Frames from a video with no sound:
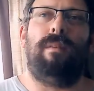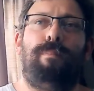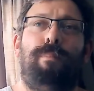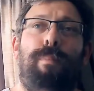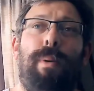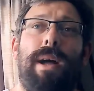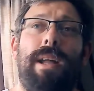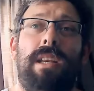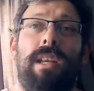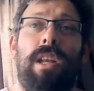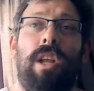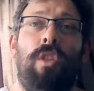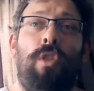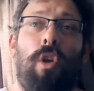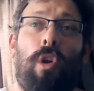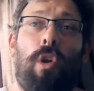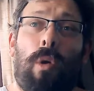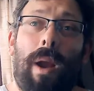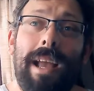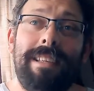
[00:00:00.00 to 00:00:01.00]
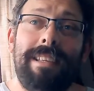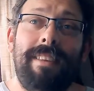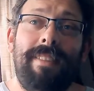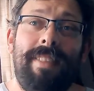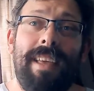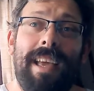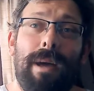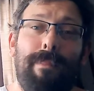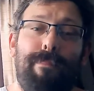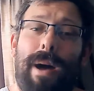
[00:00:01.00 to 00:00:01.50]
But the crazy
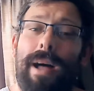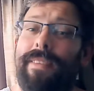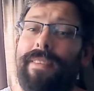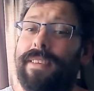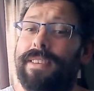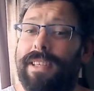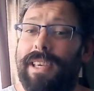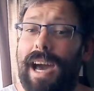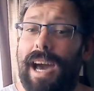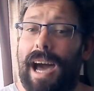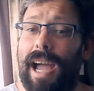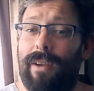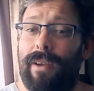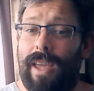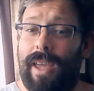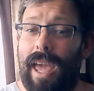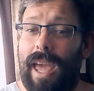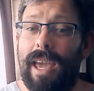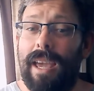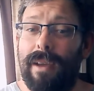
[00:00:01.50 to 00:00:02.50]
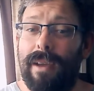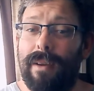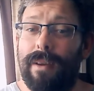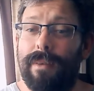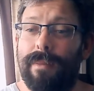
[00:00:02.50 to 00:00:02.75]
thing about this guy, okay,